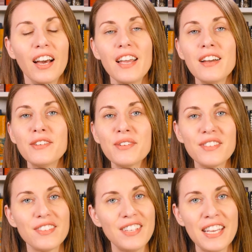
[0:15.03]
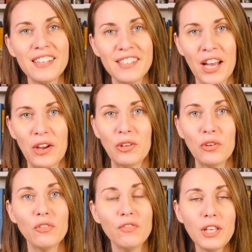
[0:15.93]
I understand how
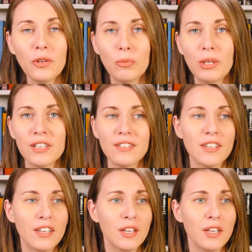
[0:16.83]
you feel because